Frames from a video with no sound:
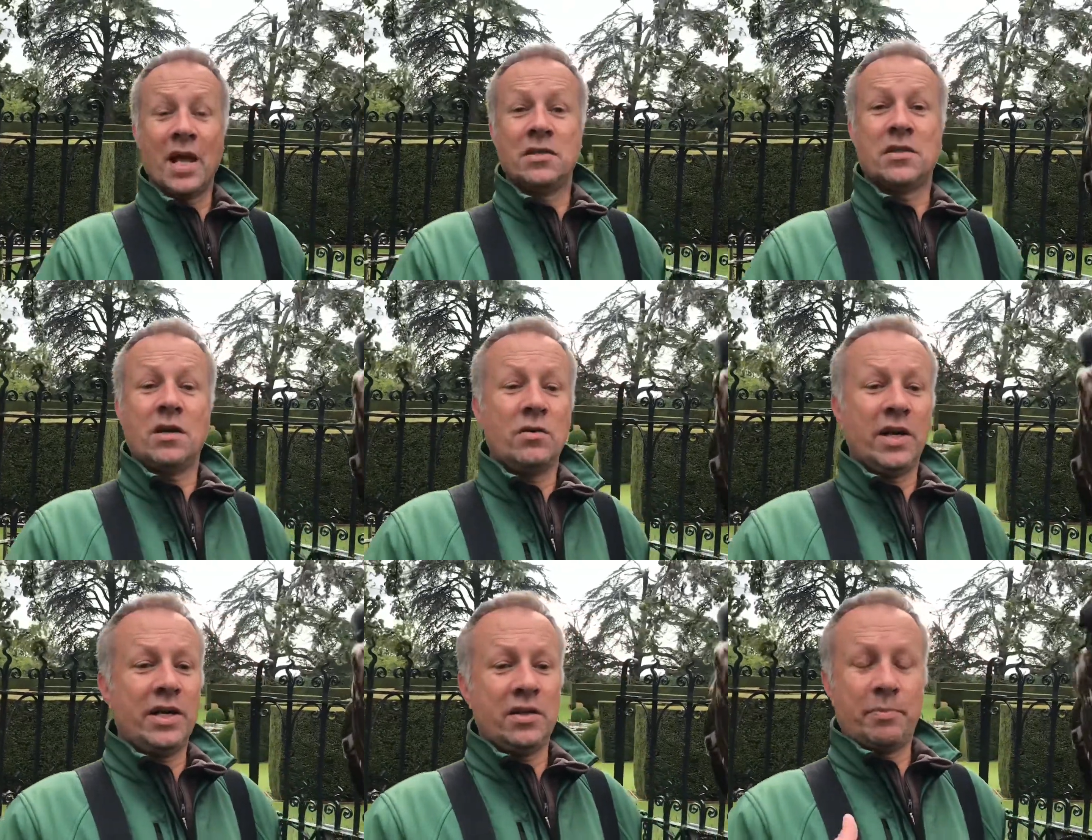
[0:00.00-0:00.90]
So
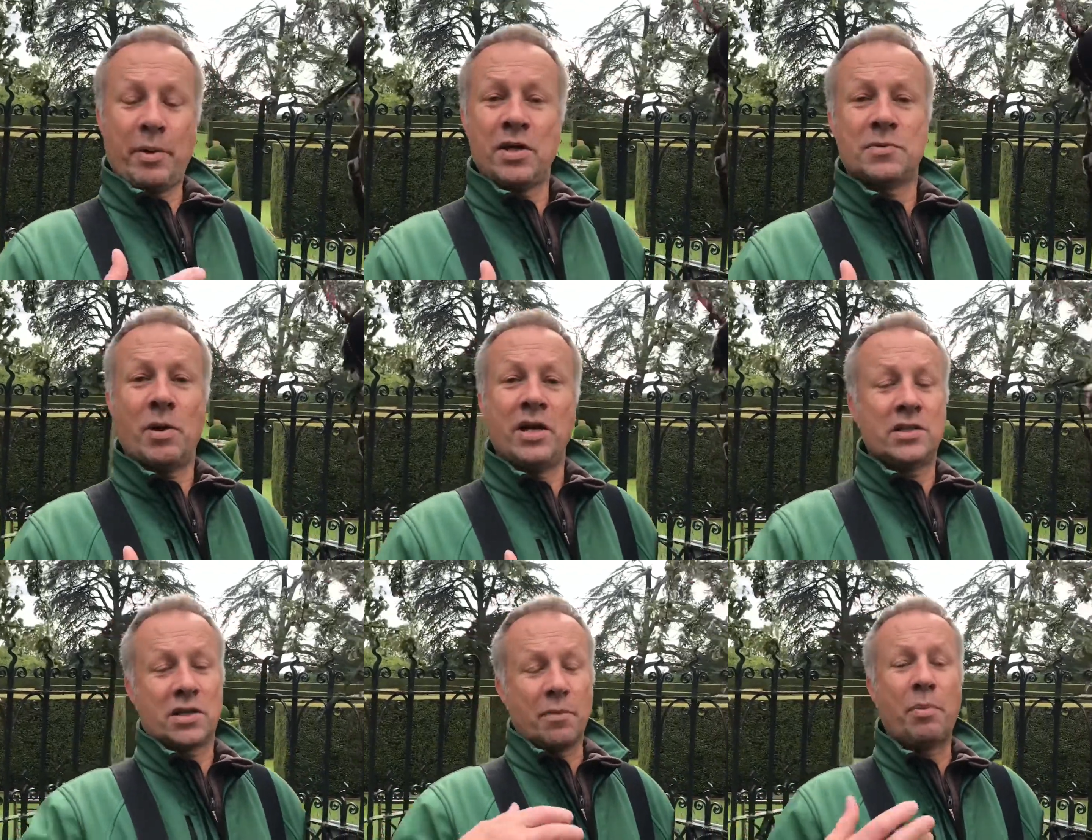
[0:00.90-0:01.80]
in the bird's mind, it's
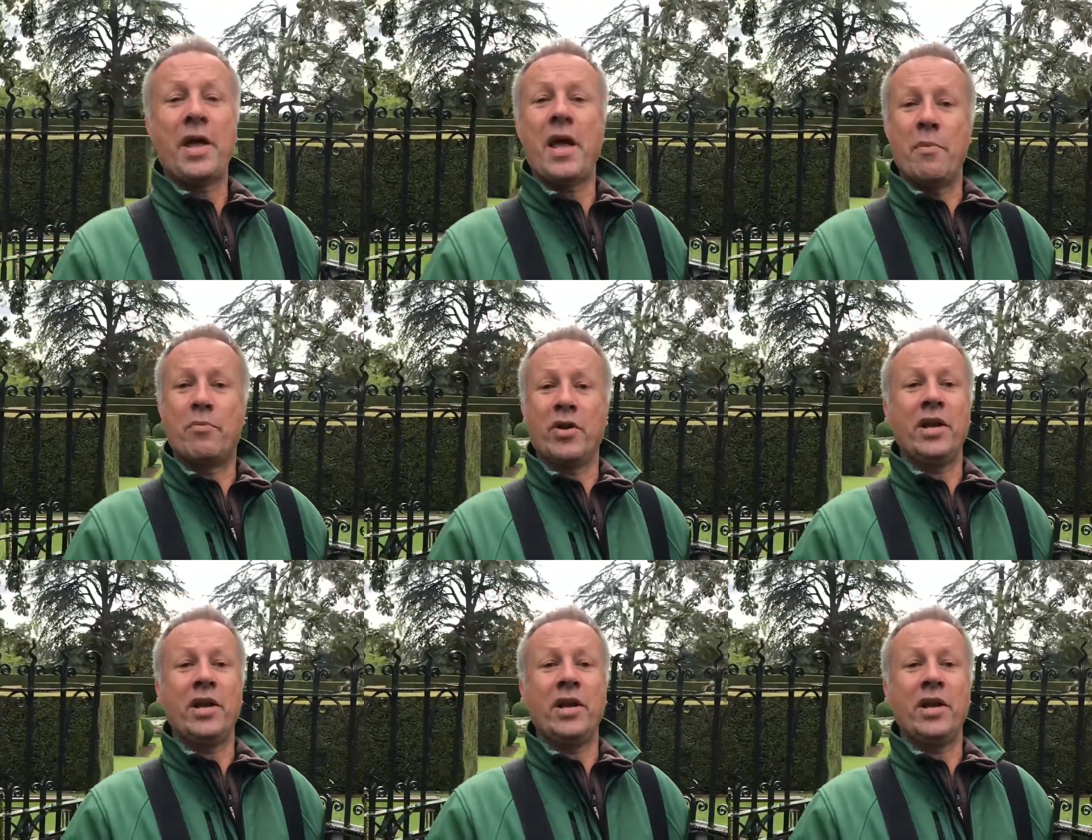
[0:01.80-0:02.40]
a complete imprint.